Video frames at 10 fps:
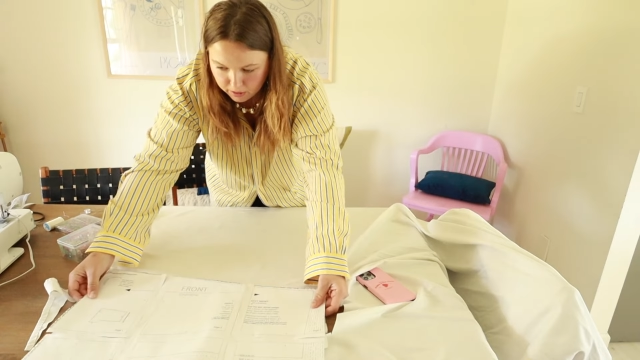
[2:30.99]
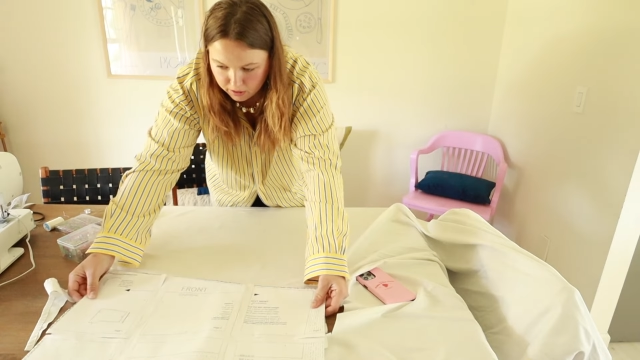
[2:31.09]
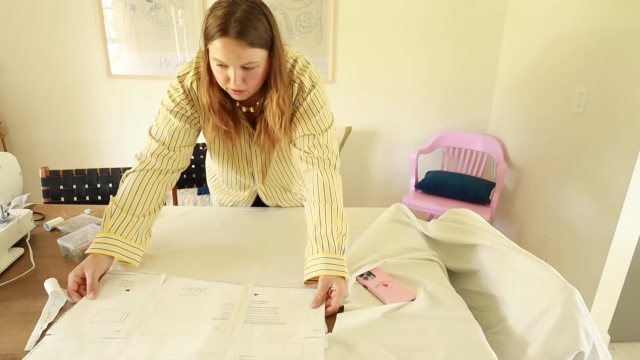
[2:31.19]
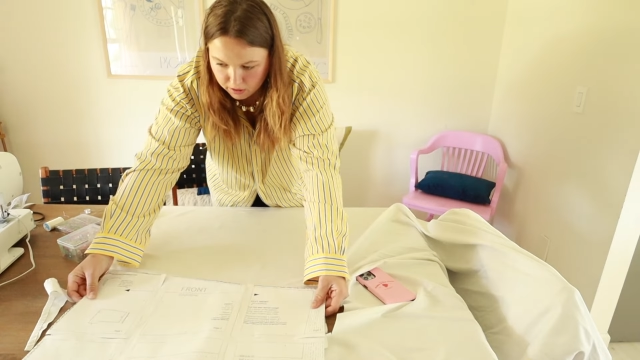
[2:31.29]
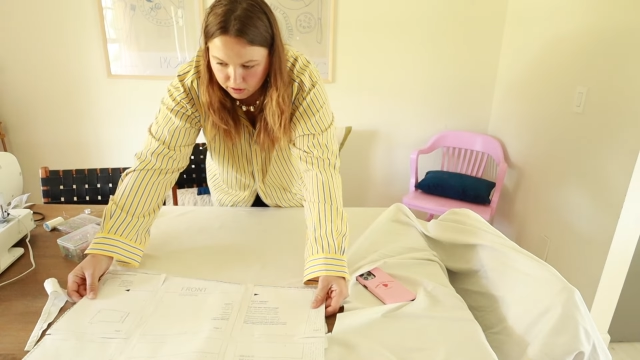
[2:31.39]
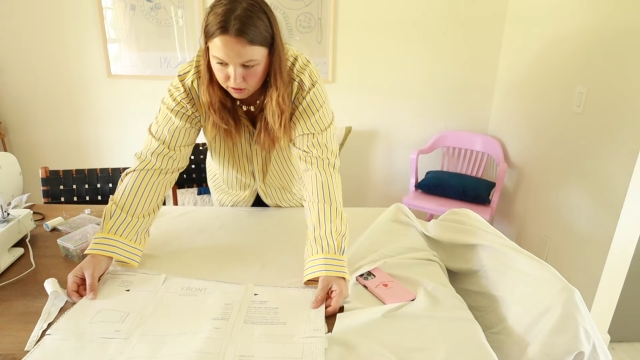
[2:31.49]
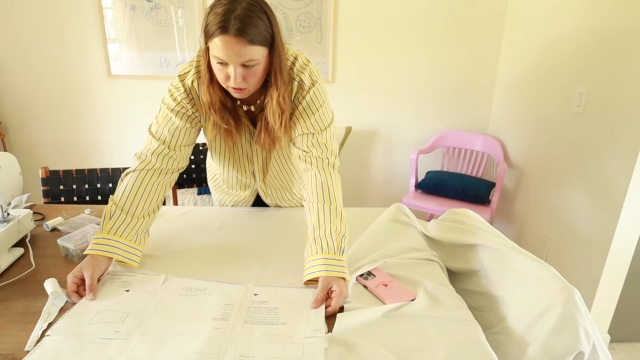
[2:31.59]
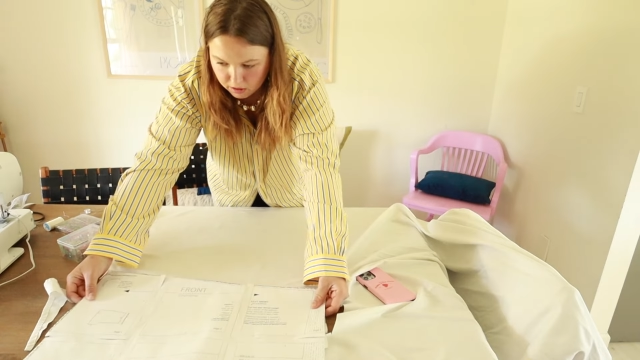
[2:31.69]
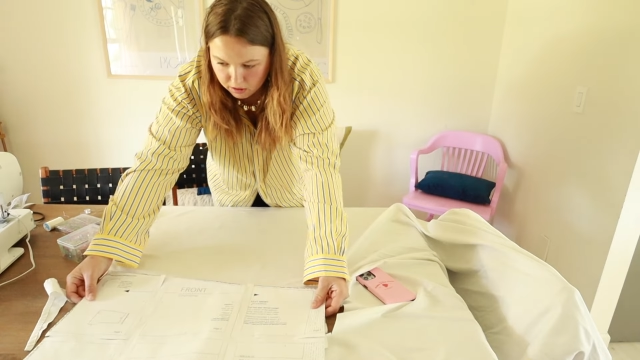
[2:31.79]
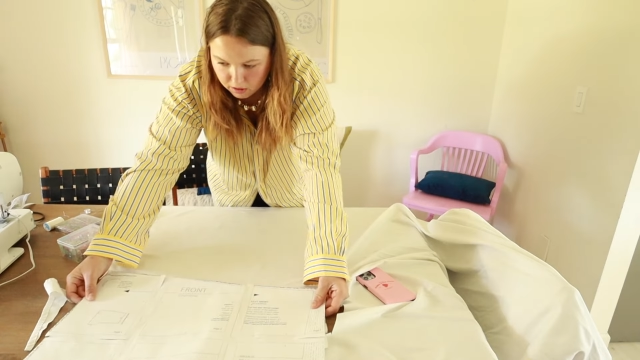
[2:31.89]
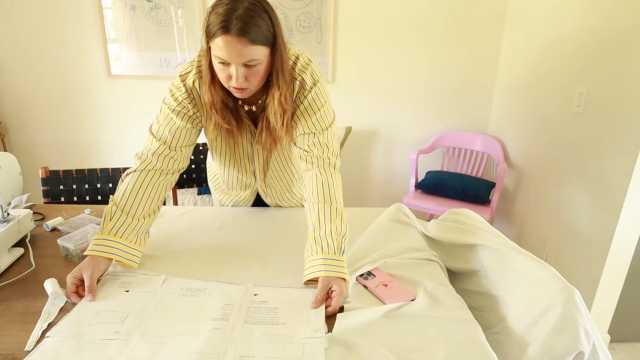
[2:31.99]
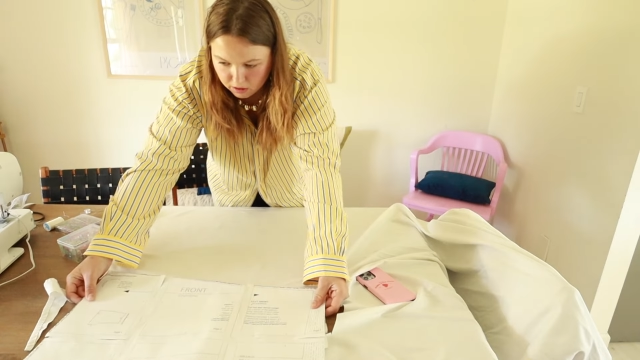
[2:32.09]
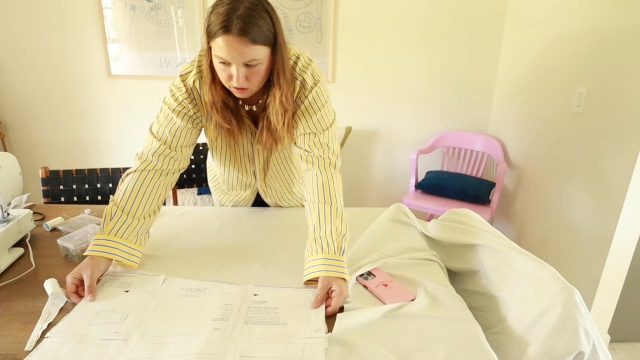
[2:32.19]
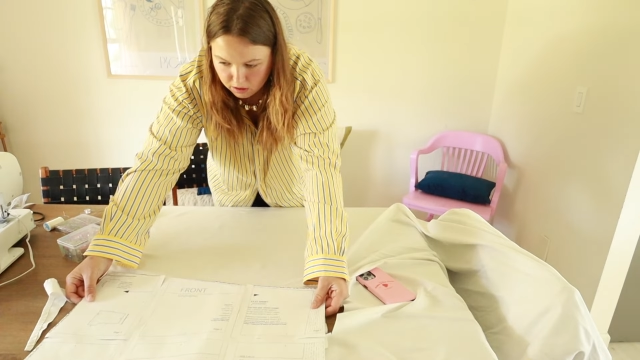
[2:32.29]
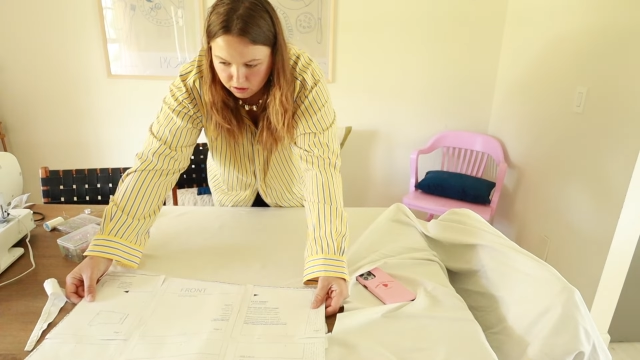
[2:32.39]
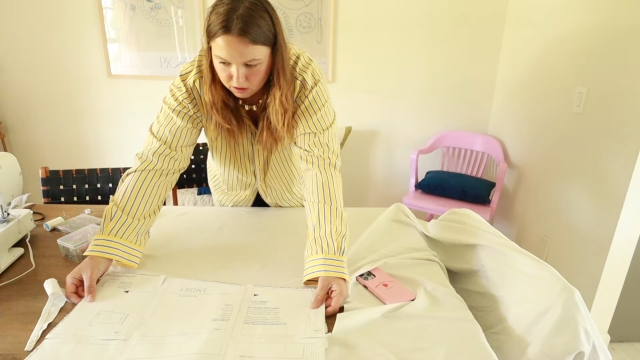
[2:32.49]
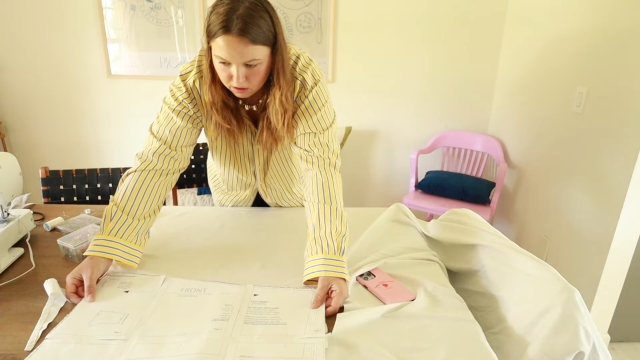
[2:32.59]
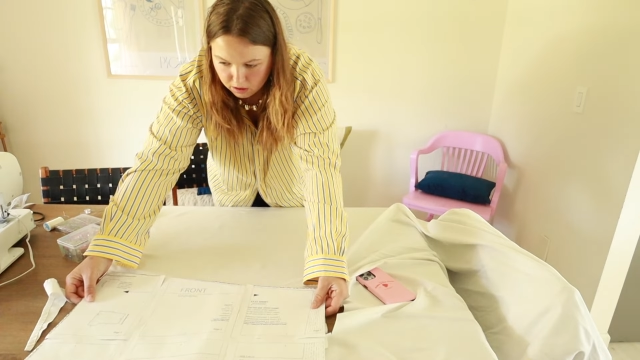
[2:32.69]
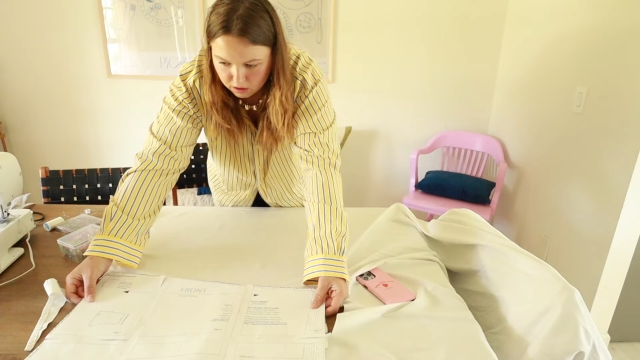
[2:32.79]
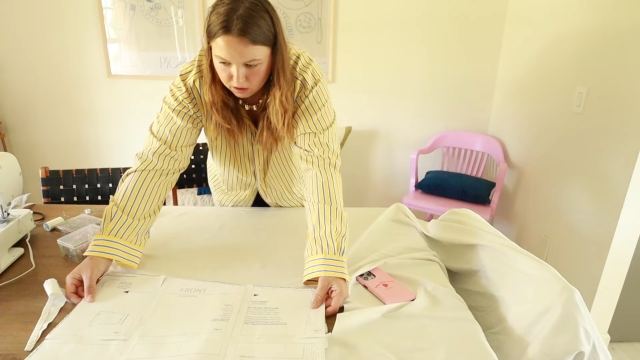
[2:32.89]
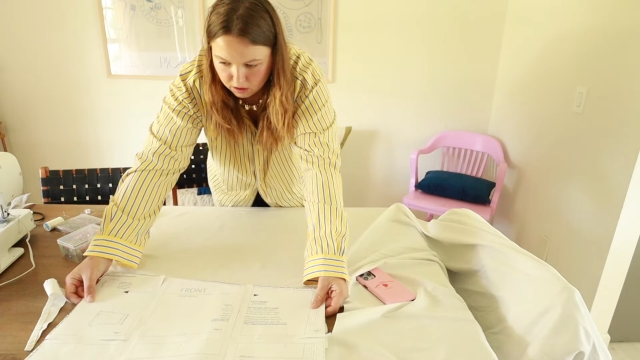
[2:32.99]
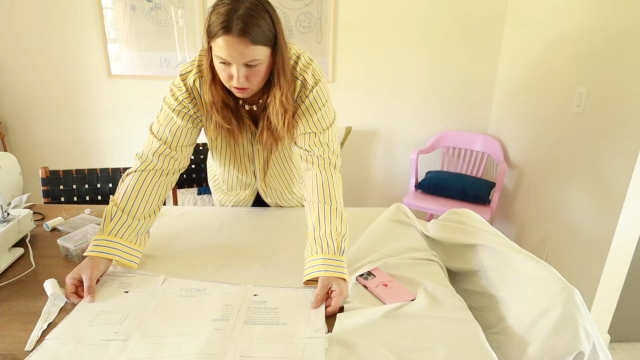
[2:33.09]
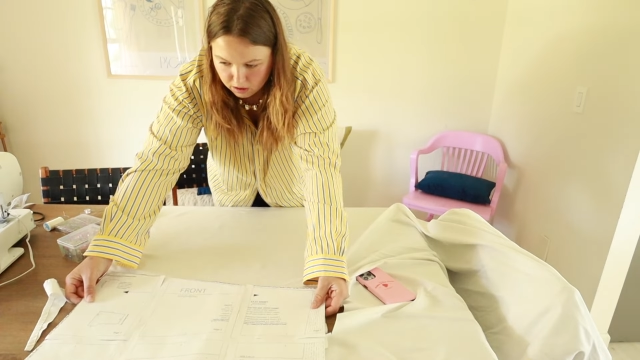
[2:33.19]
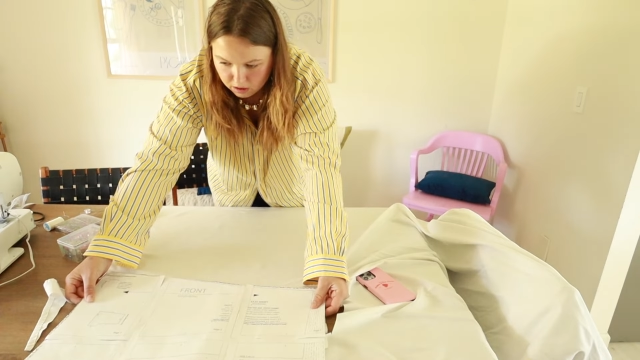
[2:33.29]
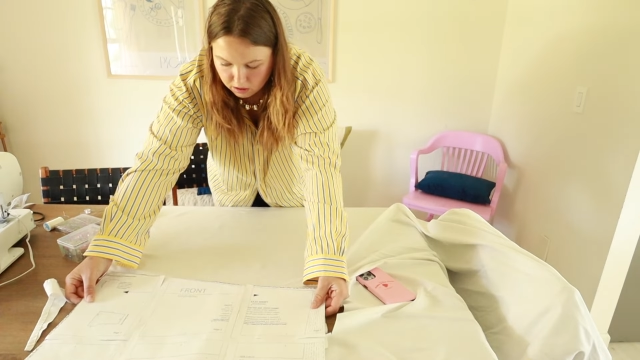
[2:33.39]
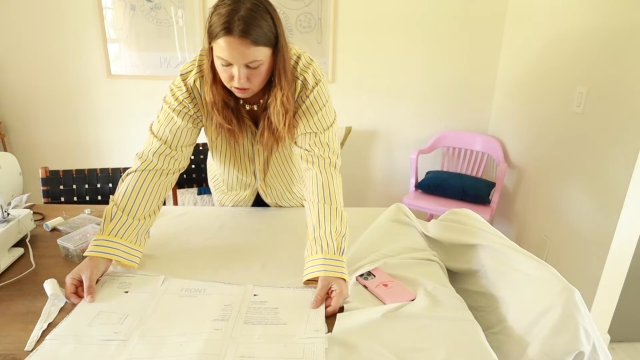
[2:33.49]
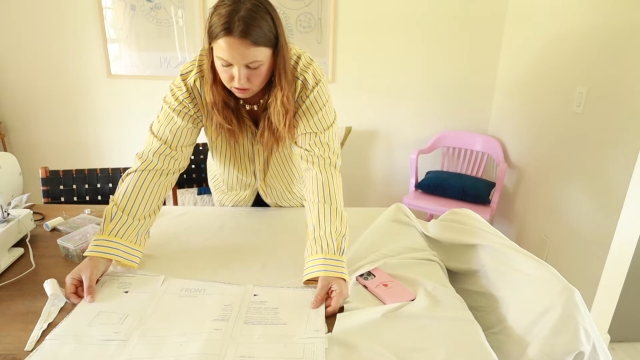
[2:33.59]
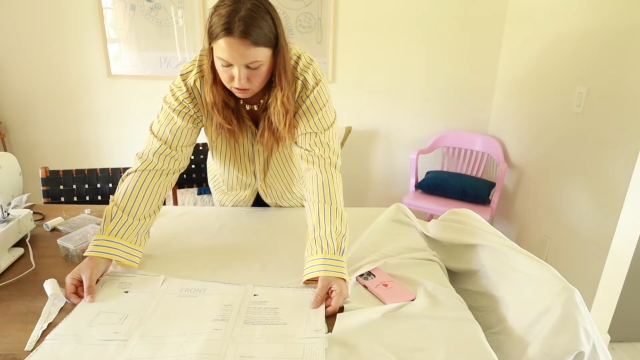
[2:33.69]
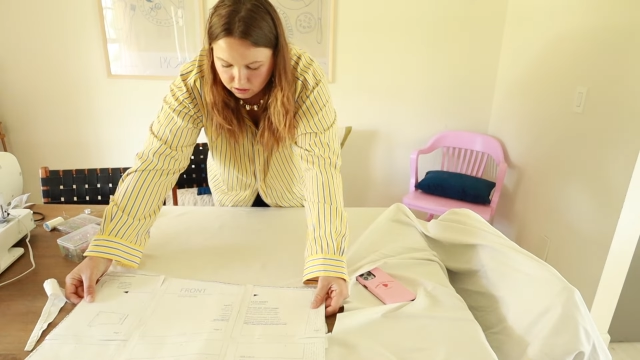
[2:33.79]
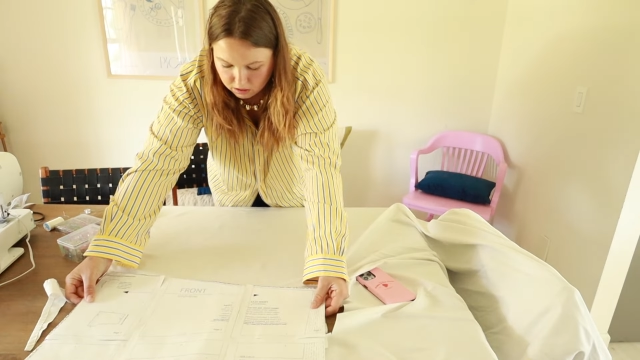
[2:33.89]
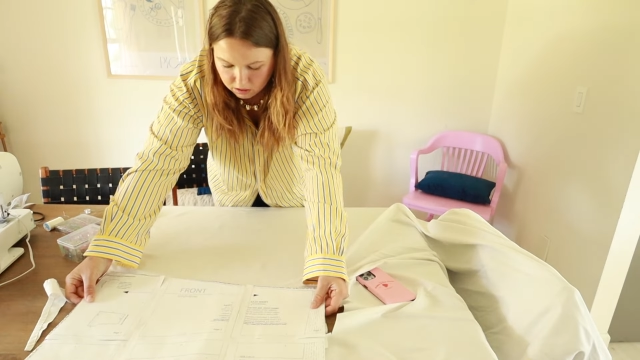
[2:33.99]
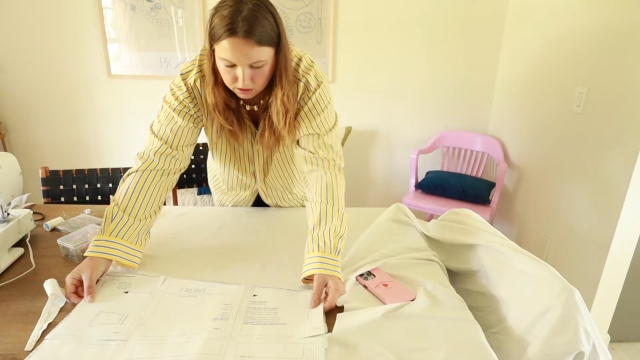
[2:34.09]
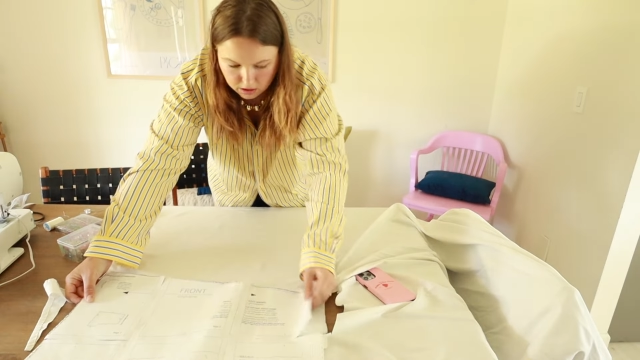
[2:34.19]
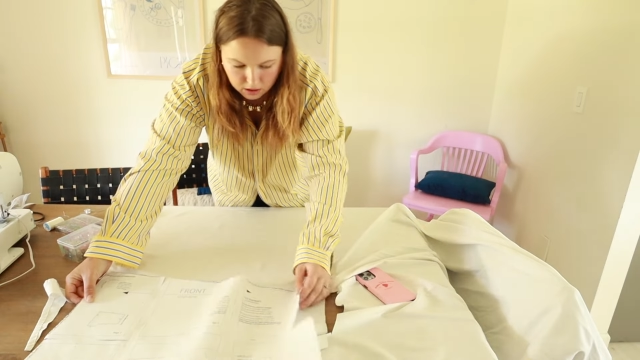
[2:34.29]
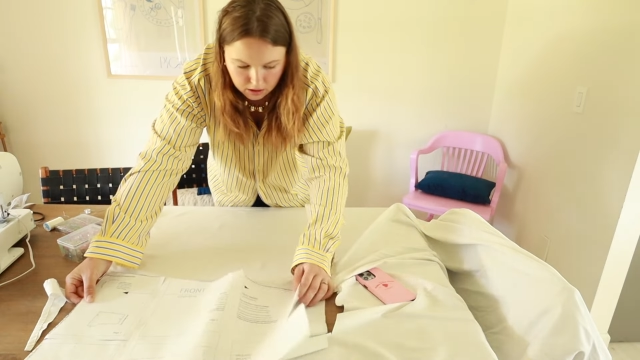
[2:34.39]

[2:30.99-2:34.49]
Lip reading: Nobody speaks.